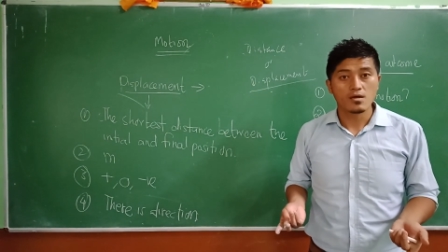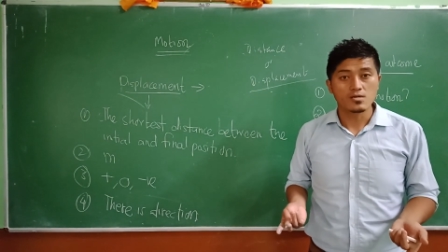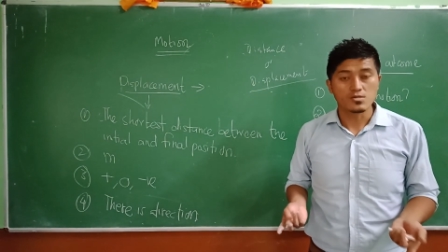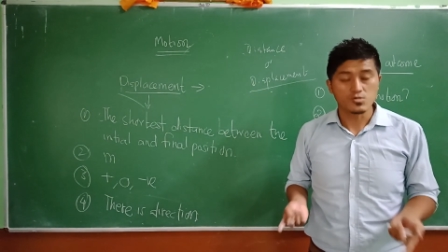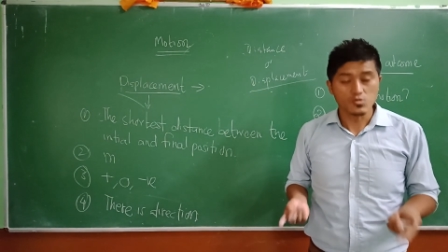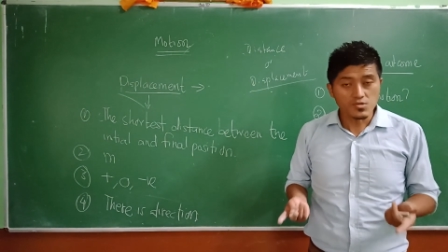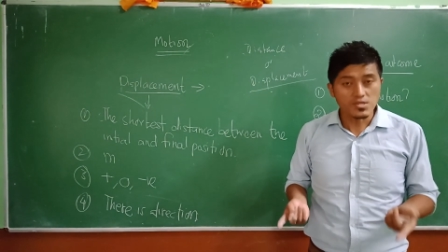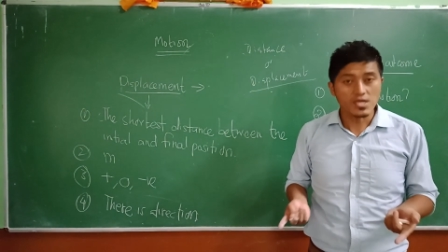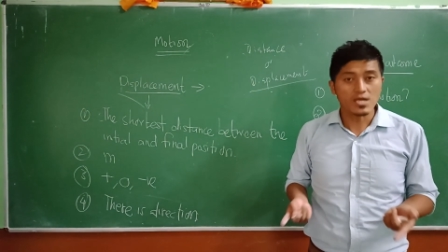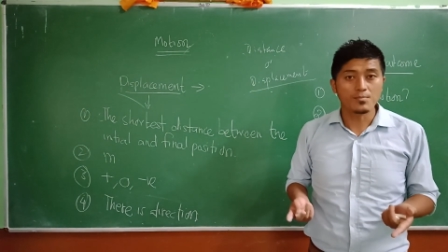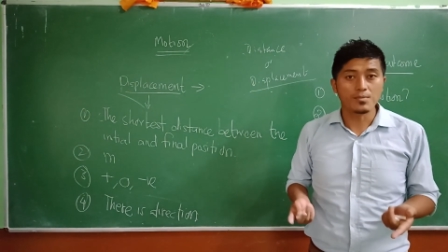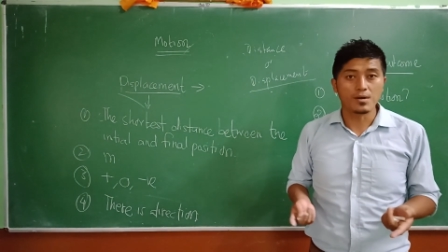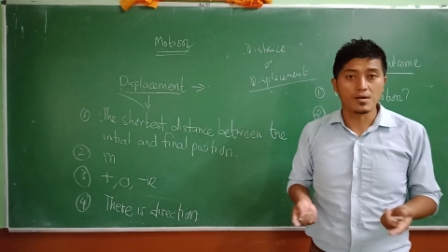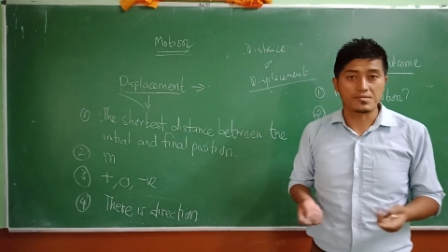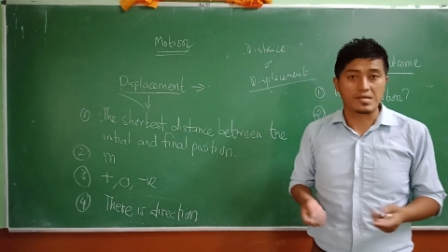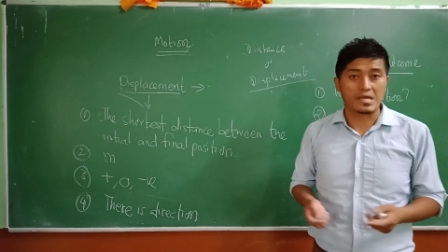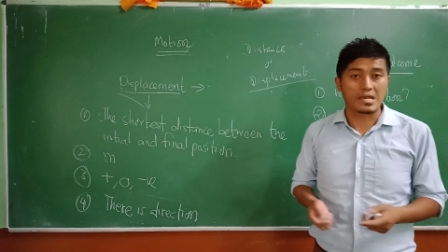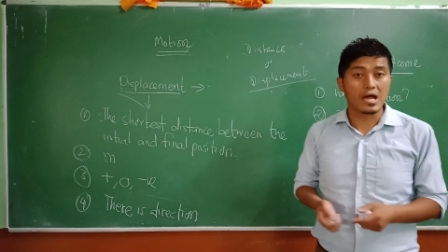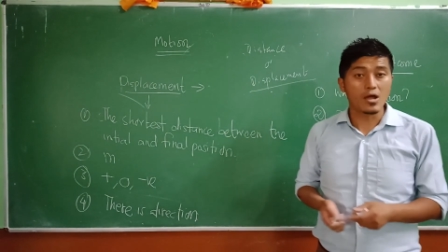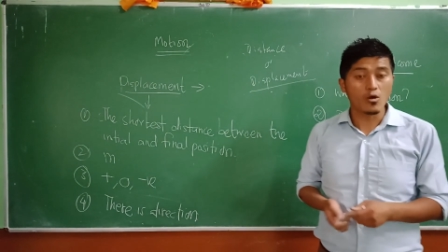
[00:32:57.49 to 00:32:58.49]
Do think about
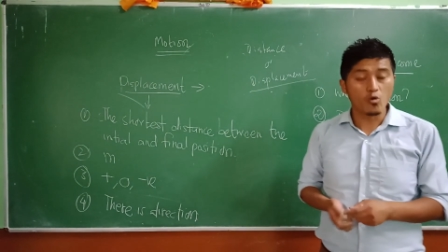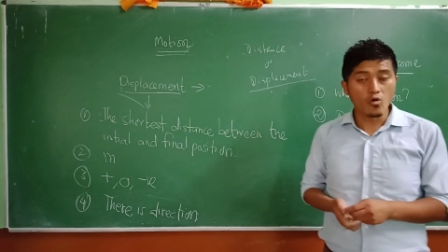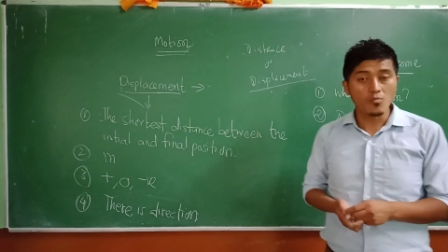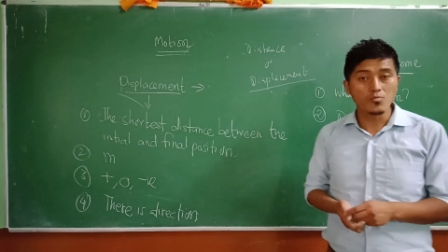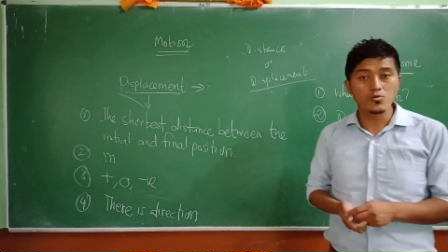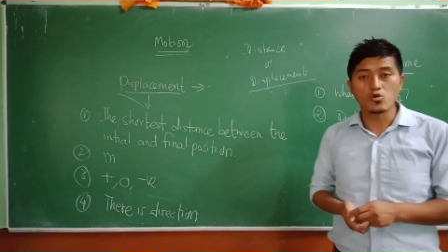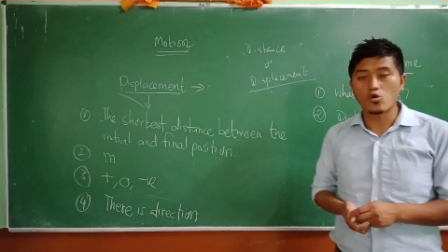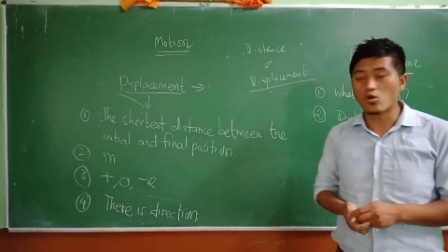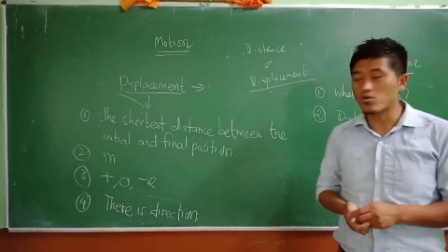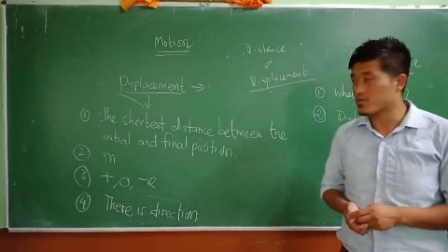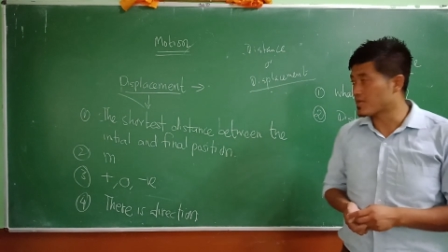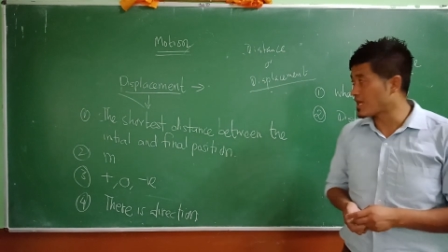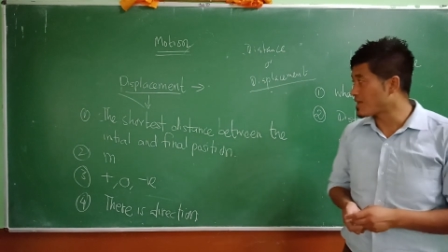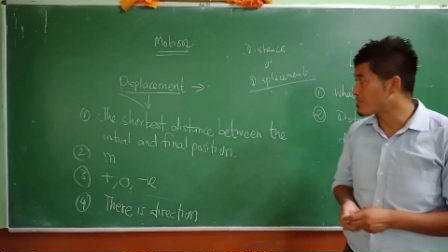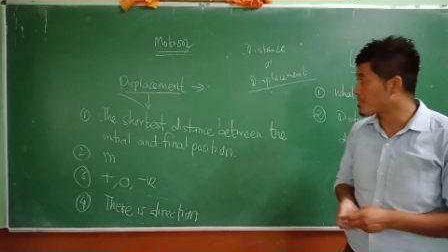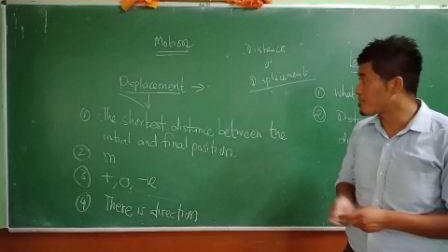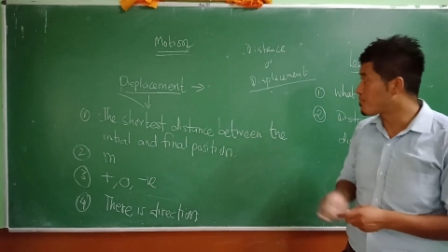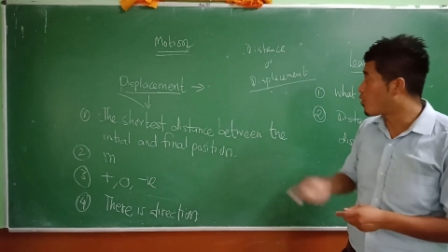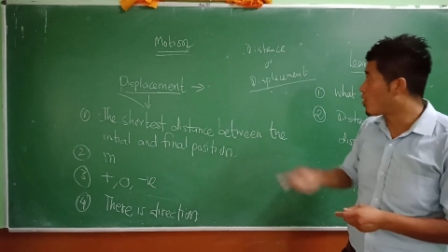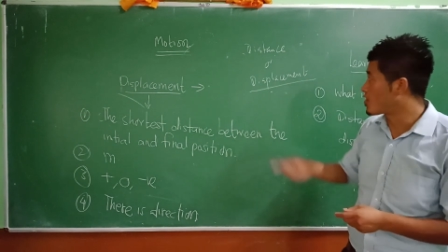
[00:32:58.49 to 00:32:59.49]
that. I hope you will get
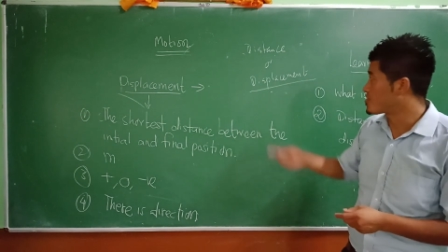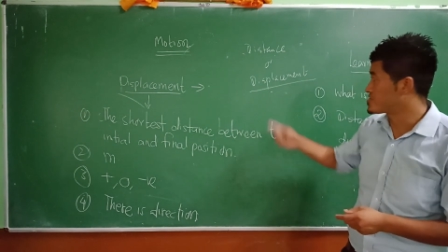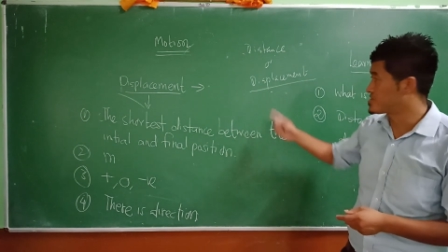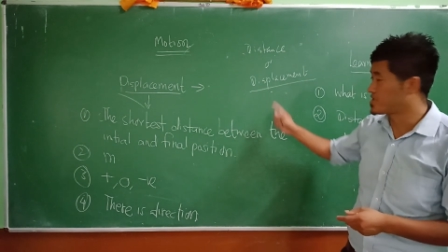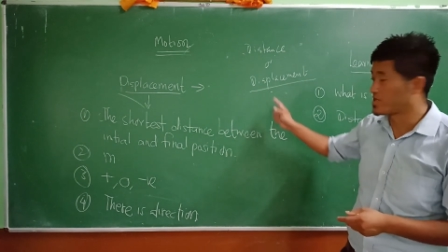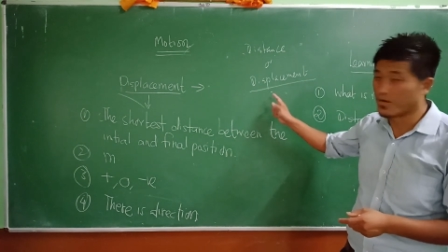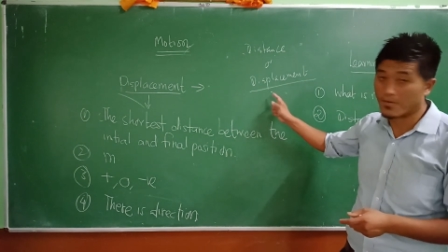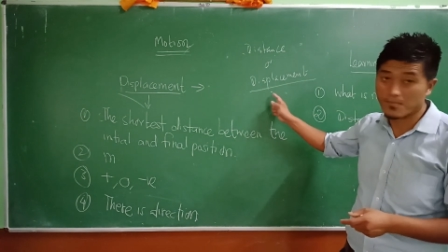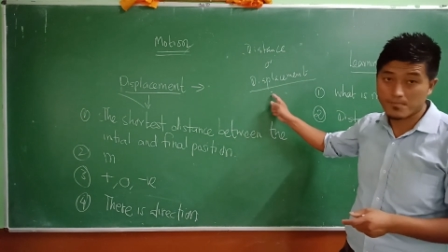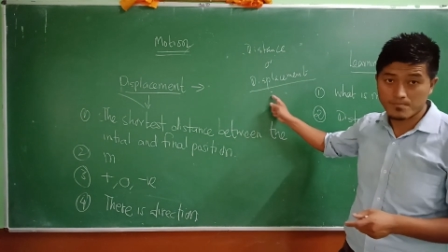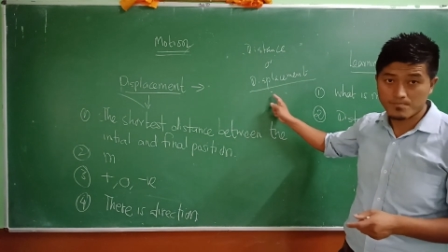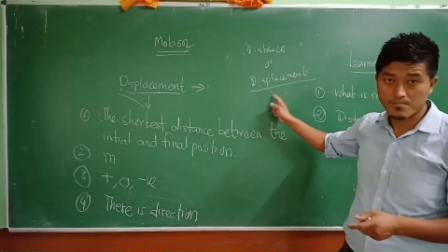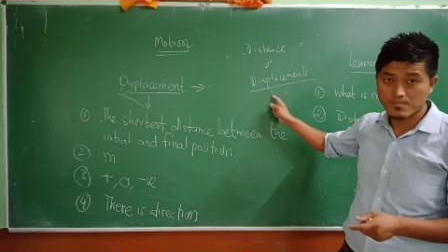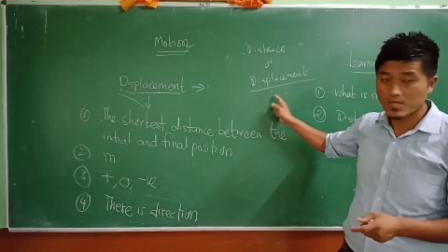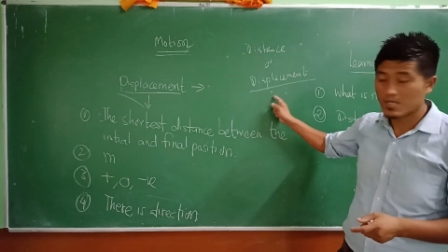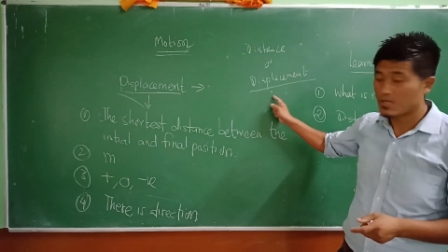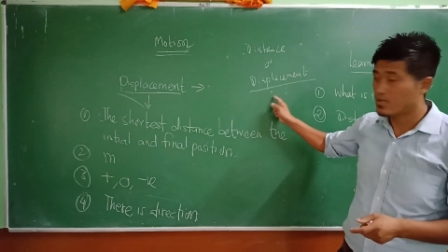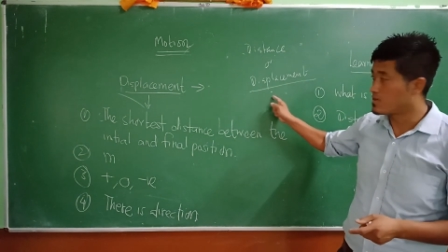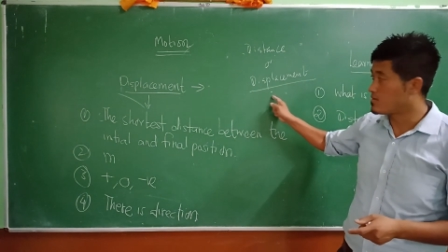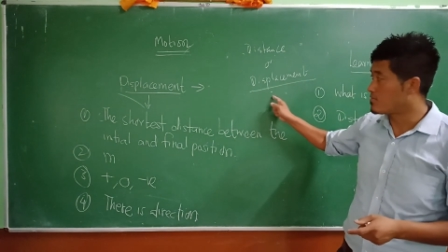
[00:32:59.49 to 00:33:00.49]
the point here,
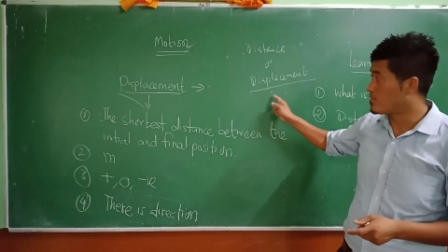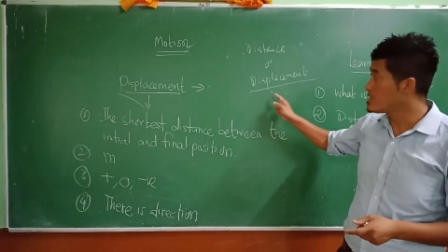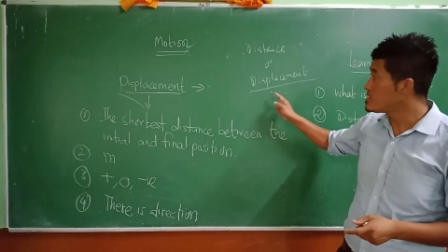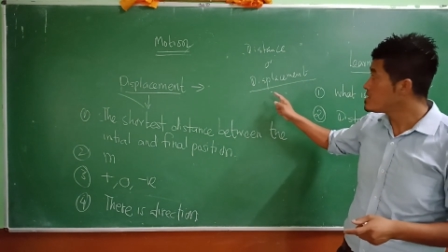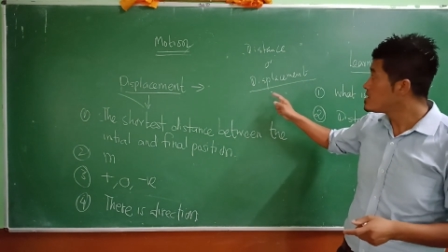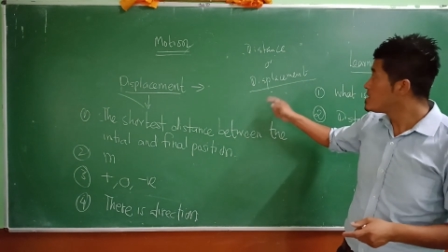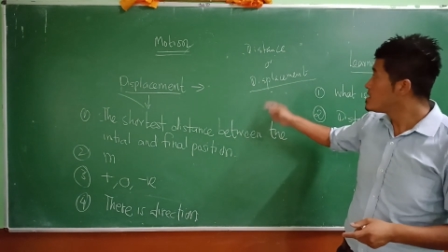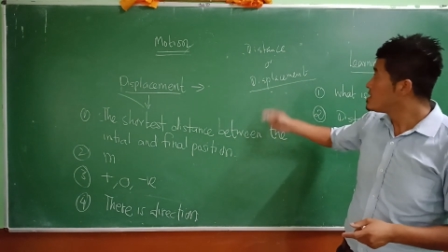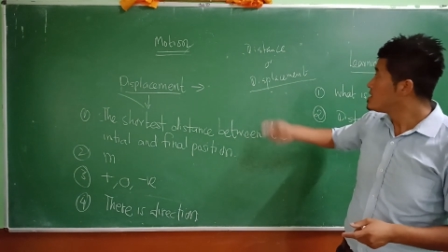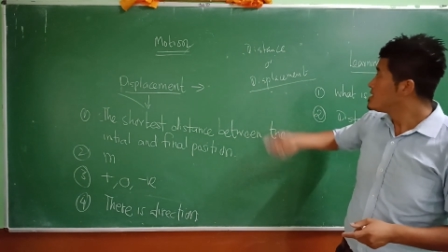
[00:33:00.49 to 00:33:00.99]
right?